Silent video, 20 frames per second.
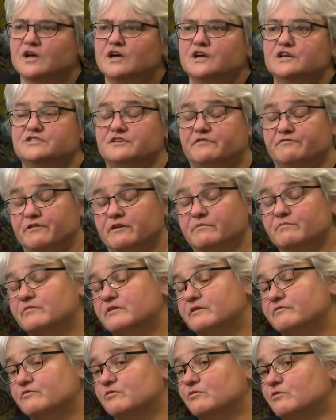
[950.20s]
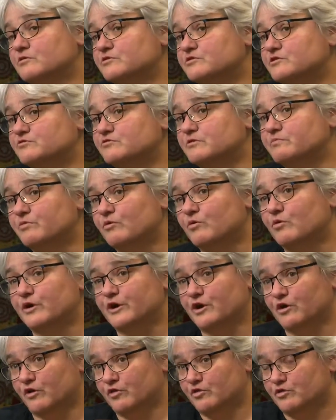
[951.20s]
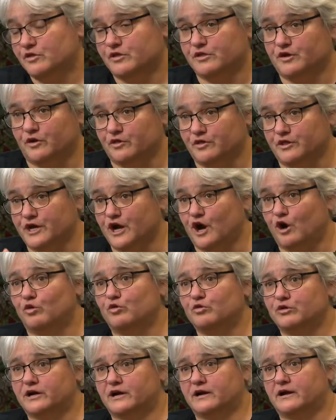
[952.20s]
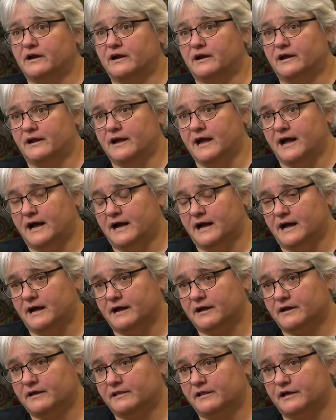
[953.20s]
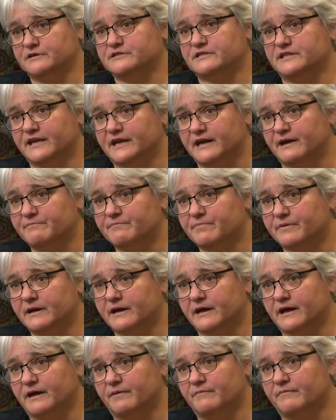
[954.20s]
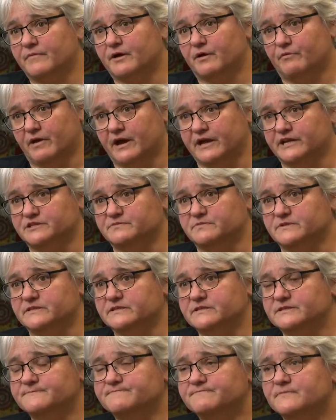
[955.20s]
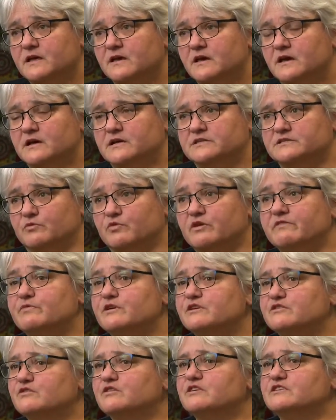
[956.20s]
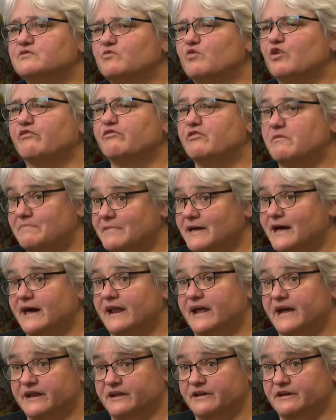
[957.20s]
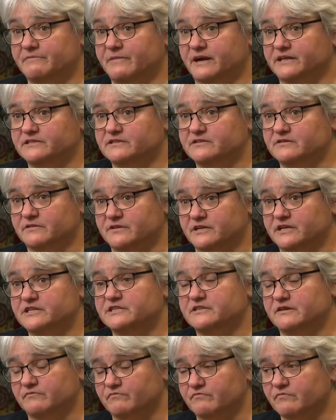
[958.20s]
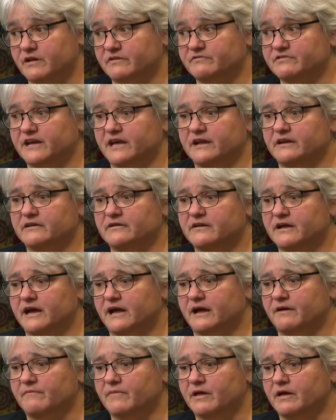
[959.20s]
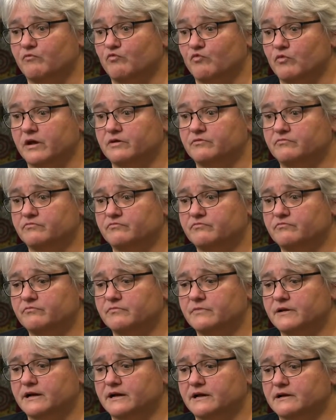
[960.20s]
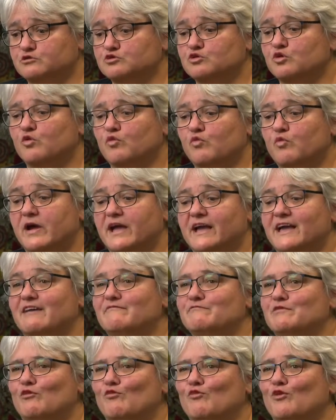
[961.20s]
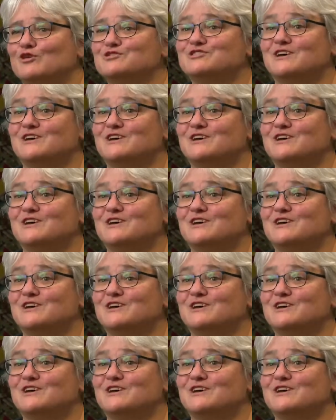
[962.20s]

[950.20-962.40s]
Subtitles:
So February, of course, is reporting on the old closing the gap arrangements. So we've been doing some work for about 18 months on this and done took where government was